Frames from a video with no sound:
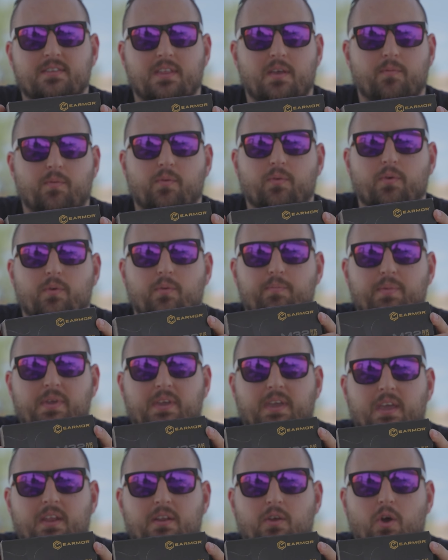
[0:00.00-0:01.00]
and then we will
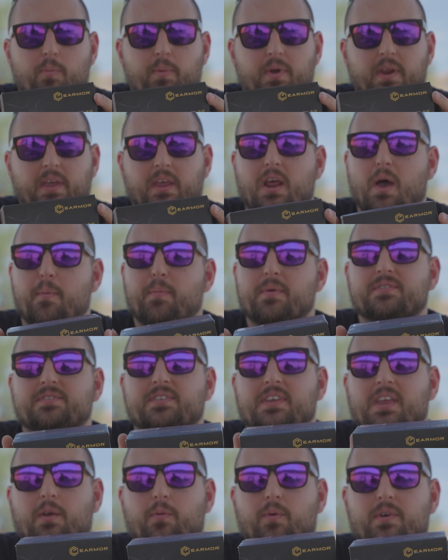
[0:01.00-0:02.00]
begin opening it up and
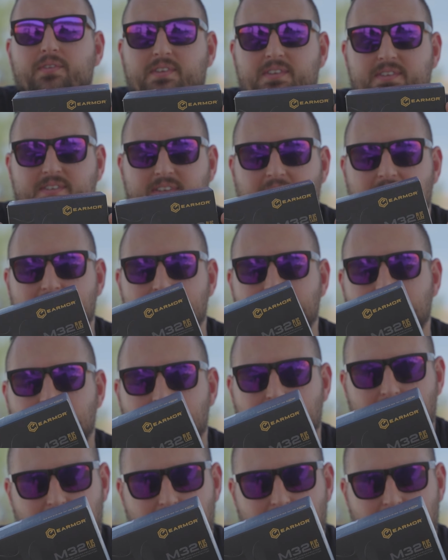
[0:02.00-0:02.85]
seeing what's inside